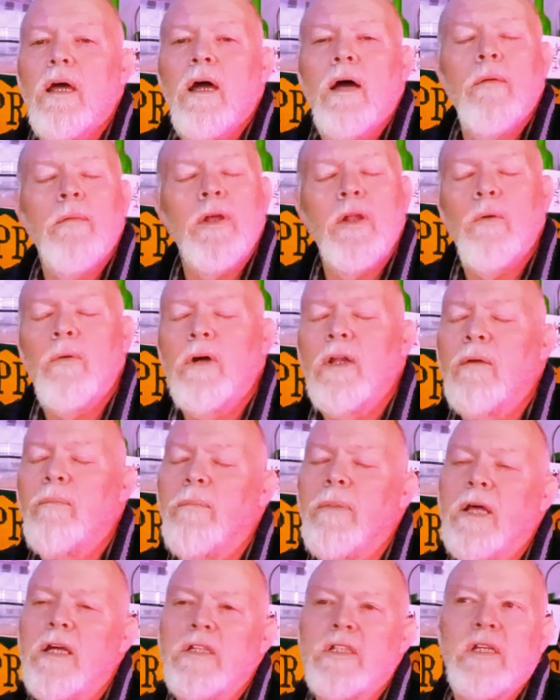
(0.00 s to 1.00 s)
I mean, what a
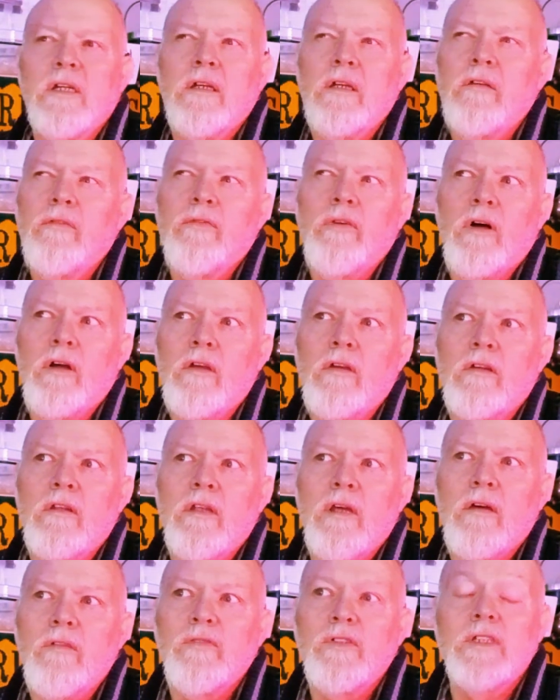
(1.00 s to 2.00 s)
pleasure. If I could
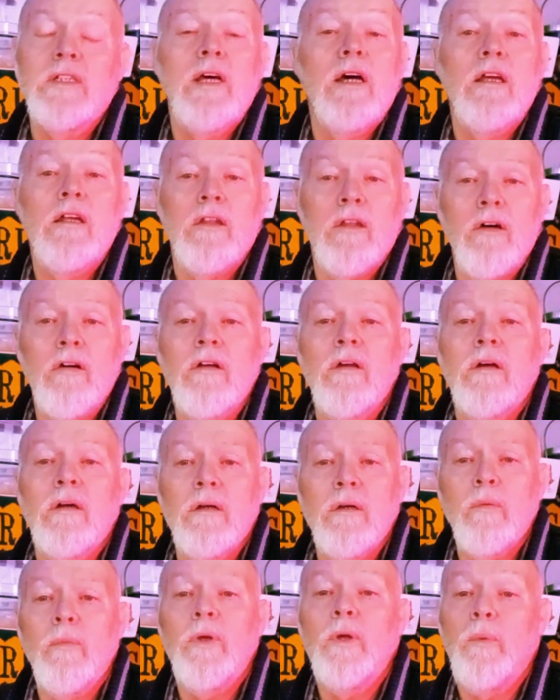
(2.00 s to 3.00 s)
have stayed
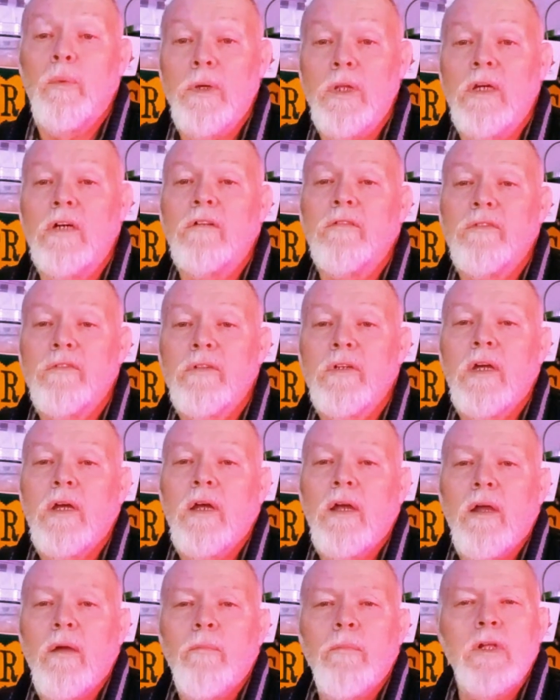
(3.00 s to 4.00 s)
longer, we would have.
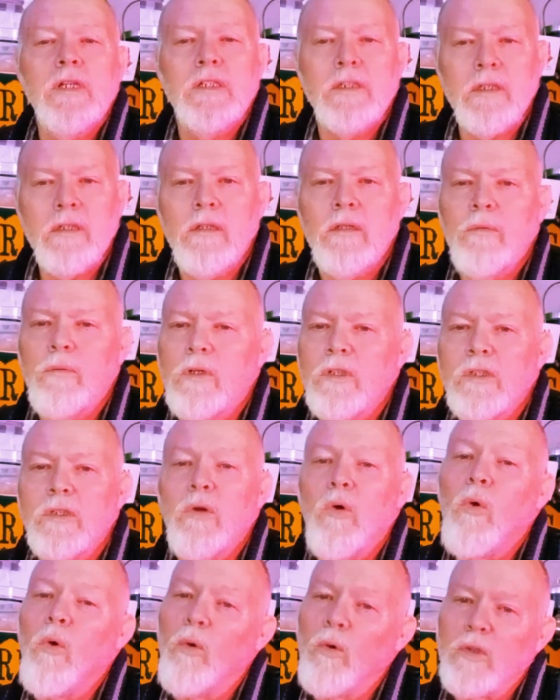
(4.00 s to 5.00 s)
Brazil was
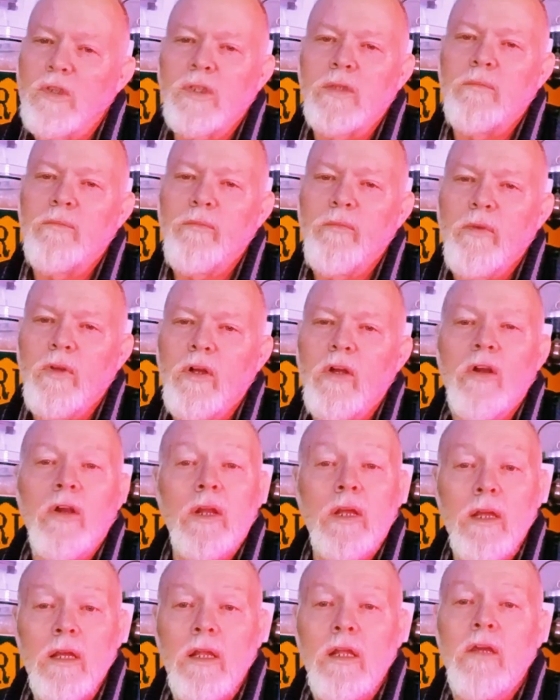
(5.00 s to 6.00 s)
awesome,
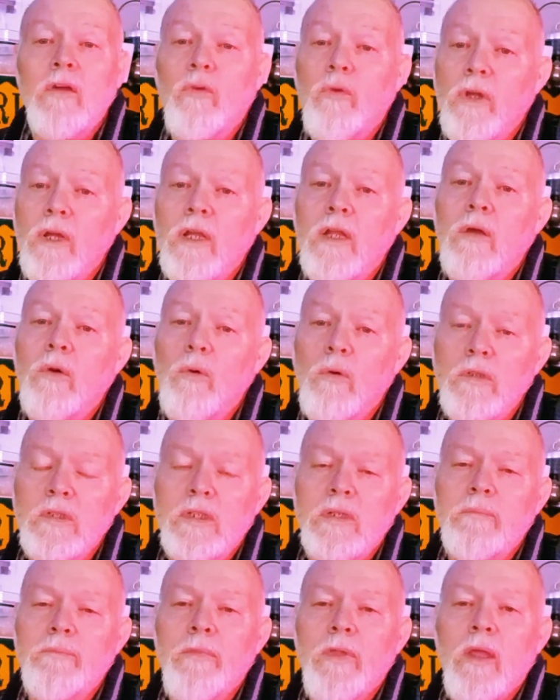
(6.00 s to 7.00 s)
really, really
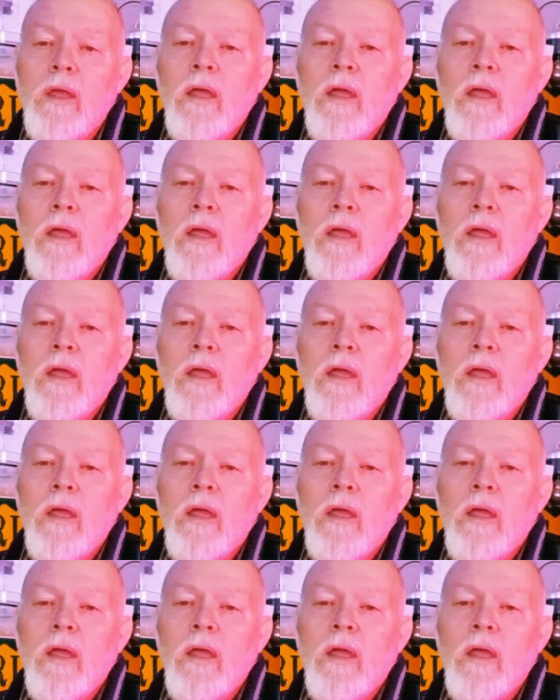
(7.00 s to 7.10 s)
awesome.